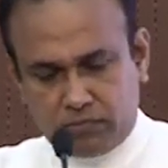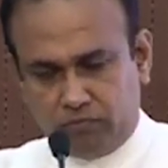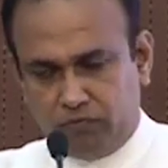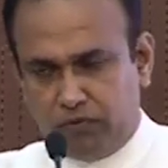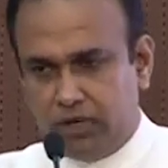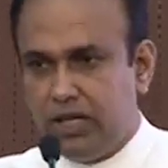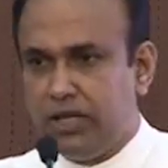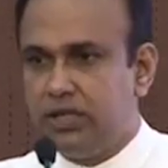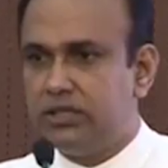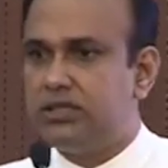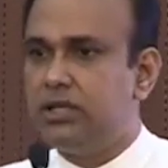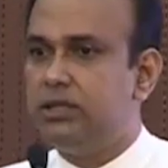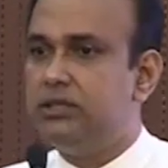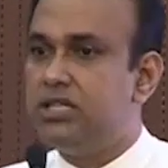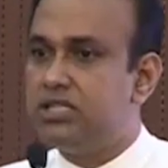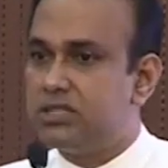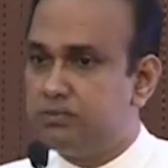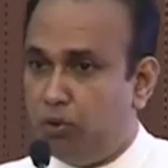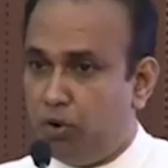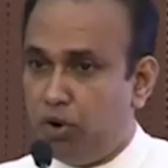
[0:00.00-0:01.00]
Wellington
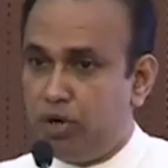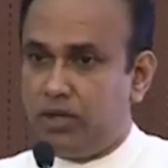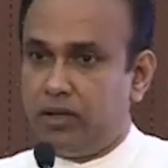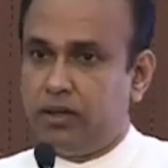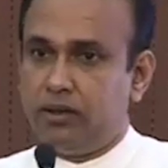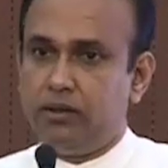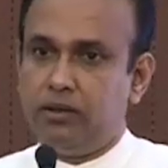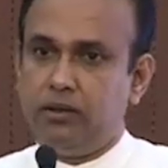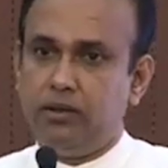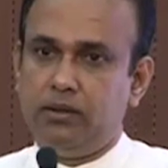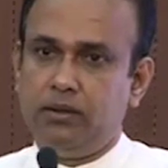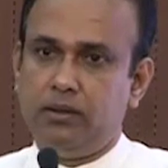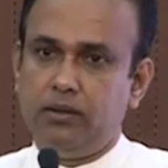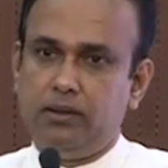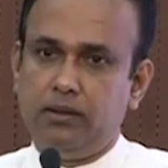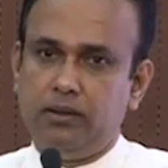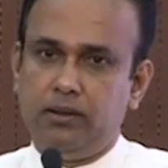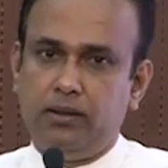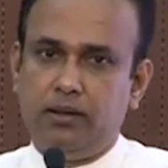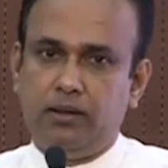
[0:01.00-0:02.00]
this morning
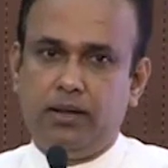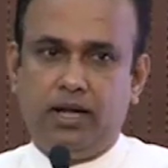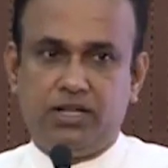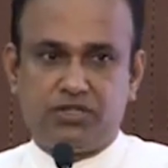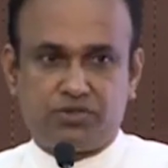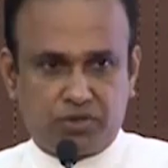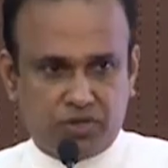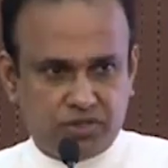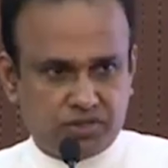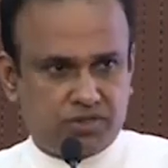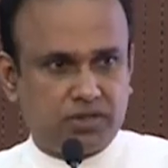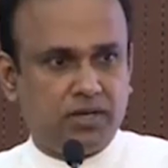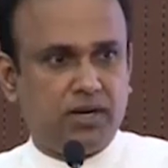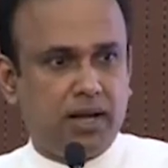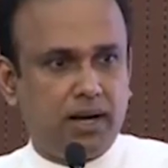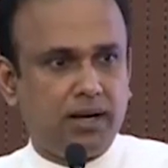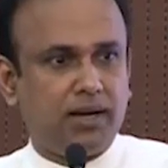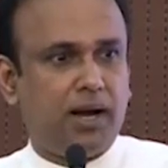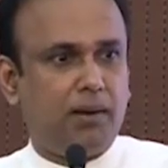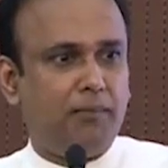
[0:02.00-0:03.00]
has reached Sri
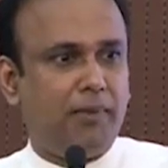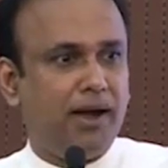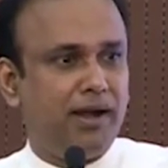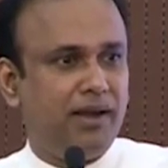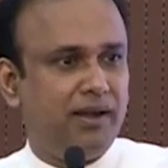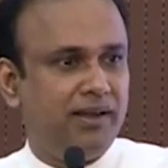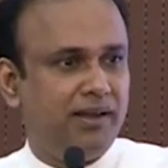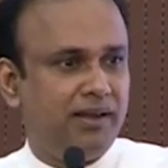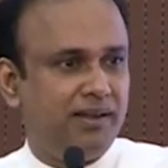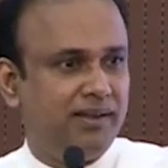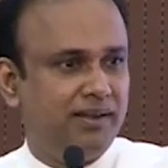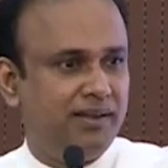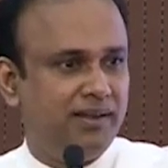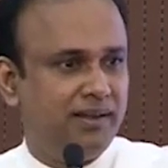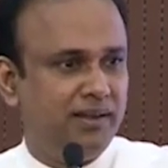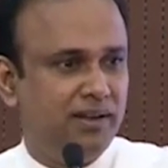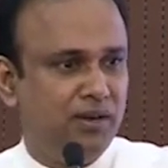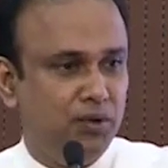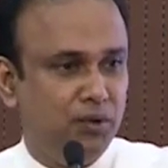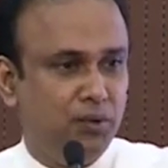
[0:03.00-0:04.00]
Lanka by
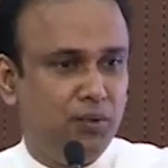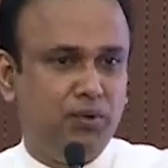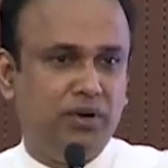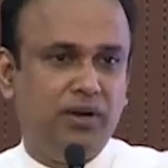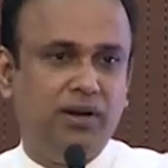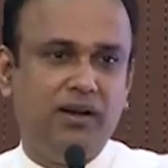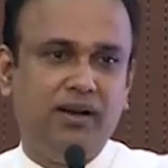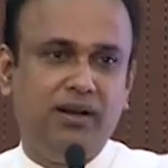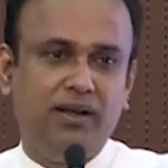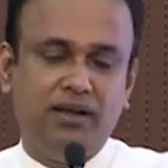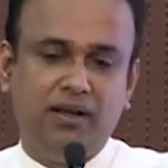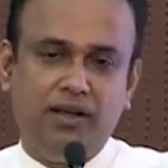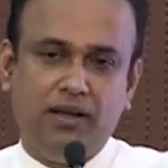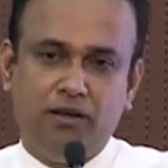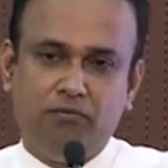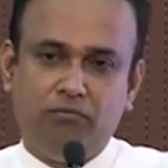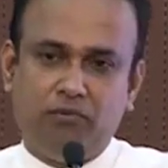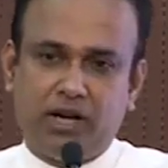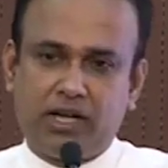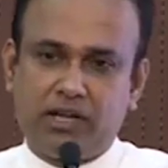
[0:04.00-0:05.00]
noon.
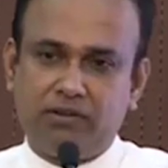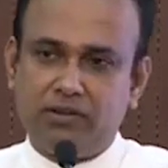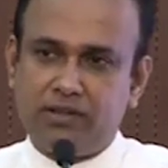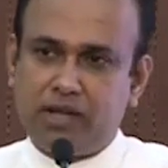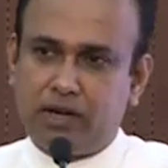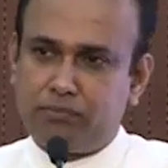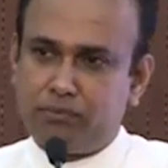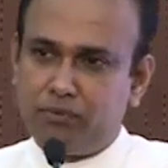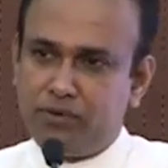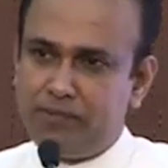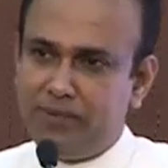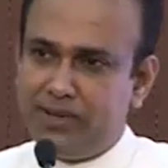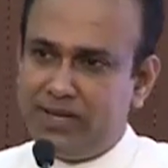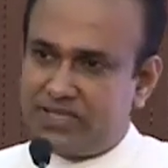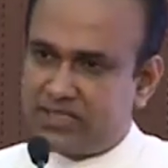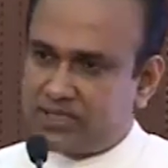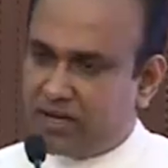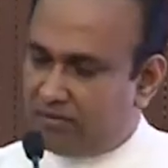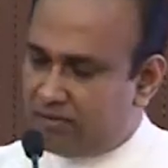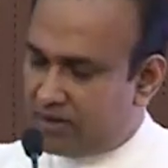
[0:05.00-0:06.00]
Whatever that would be
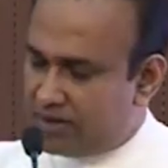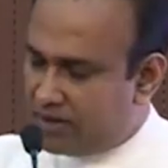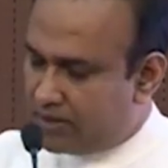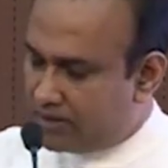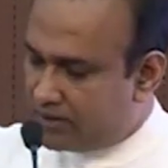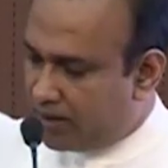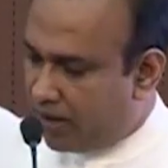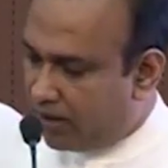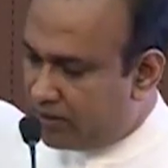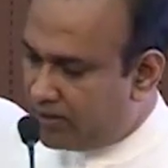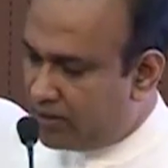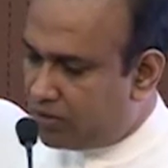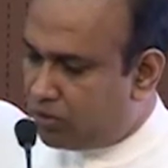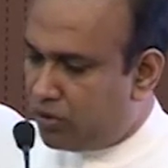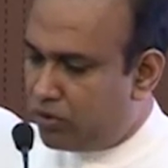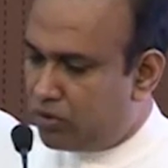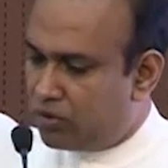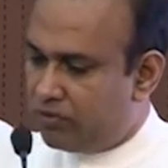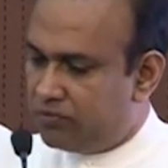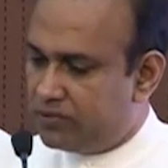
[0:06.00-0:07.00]
discovered in other
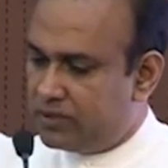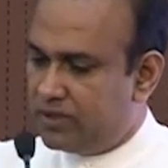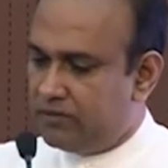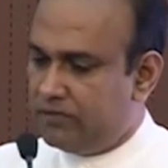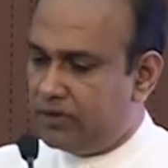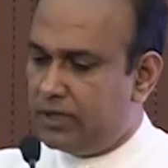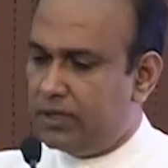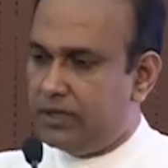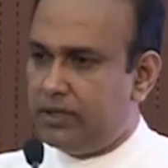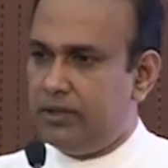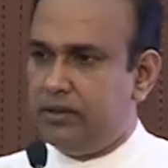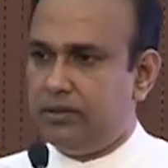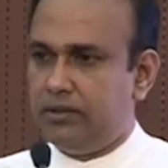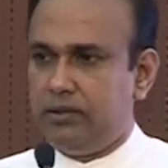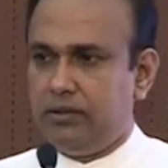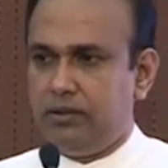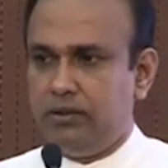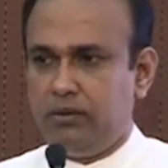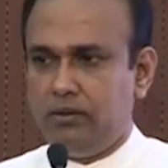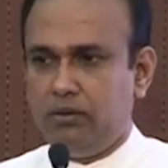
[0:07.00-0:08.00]
corner of the world,
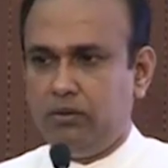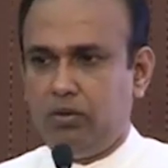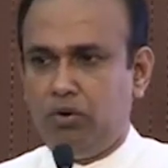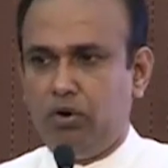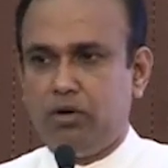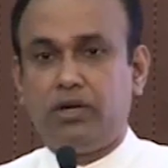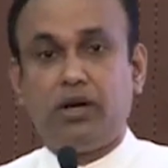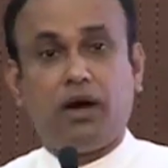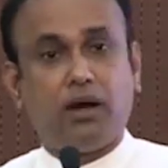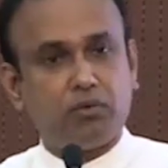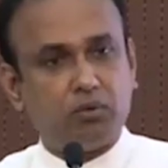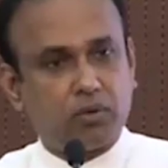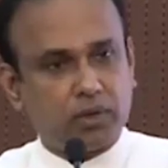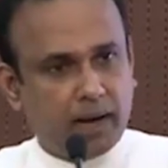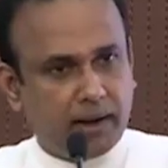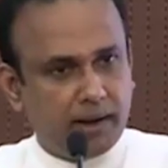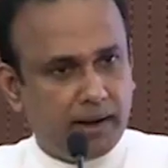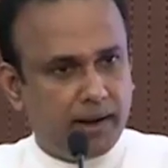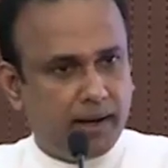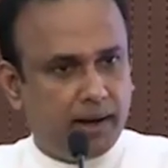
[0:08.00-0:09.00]
Ontario,
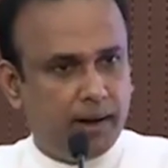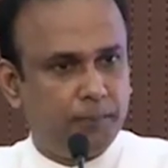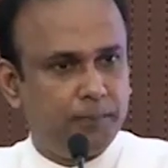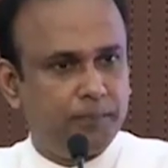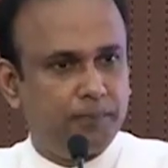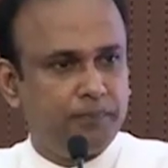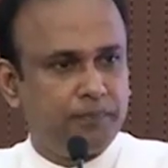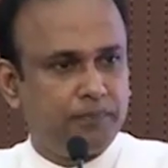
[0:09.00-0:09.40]
Canada,